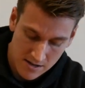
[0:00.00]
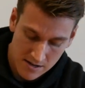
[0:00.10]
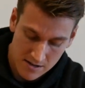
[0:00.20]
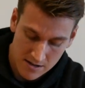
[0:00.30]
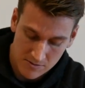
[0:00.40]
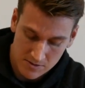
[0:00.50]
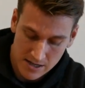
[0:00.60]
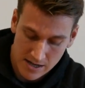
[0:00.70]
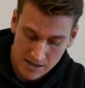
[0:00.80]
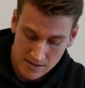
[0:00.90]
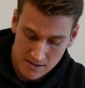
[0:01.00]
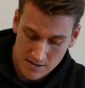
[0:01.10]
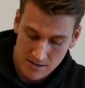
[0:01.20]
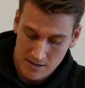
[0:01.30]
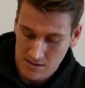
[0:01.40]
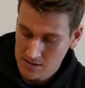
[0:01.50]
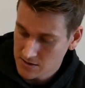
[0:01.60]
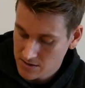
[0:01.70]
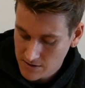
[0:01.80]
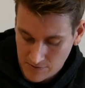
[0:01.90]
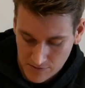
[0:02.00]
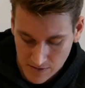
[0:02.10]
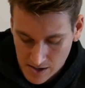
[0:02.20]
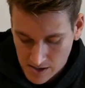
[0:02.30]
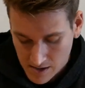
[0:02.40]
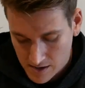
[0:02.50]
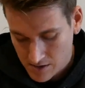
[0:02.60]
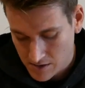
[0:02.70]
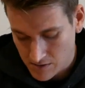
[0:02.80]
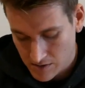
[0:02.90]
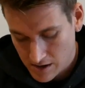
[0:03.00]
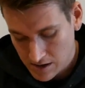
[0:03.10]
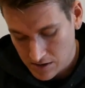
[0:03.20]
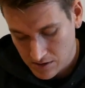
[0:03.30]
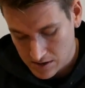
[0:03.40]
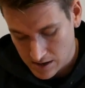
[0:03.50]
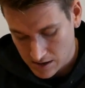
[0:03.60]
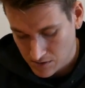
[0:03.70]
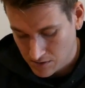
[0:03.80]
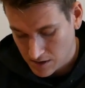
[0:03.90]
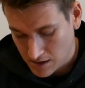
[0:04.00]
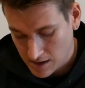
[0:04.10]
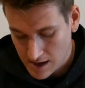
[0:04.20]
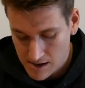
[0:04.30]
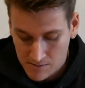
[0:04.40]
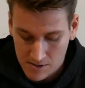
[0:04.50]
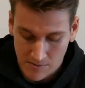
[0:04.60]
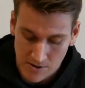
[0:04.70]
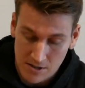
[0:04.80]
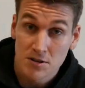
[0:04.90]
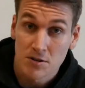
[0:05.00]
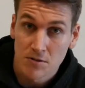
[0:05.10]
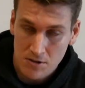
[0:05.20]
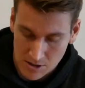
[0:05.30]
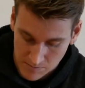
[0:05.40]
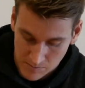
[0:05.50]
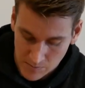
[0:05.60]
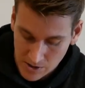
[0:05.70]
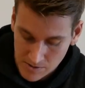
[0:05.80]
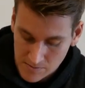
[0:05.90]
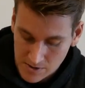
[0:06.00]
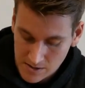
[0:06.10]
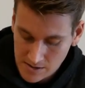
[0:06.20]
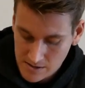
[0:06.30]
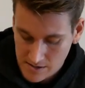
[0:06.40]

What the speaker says: Now we'll take this off. Alright, it looks like all the cabling runs through into the bottom here.